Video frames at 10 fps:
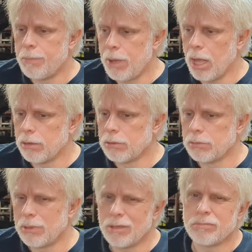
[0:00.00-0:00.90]
but
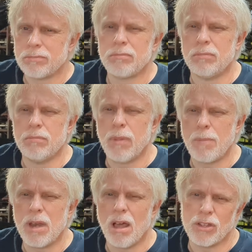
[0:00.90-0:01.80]
maybe not